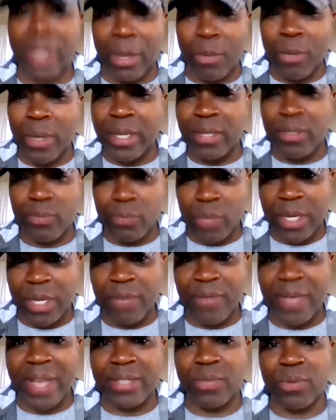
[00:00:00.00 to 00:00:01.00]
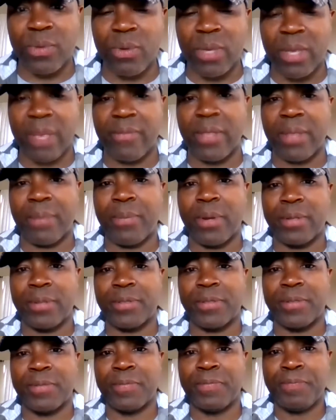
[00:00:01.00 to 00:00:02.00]
Like what advice would you give that
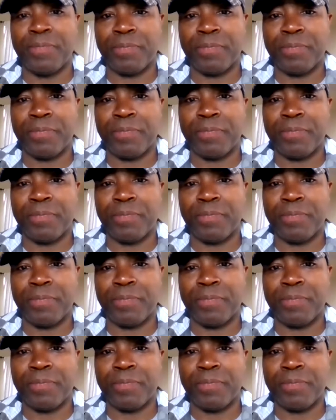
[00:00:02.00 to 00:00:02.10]
person?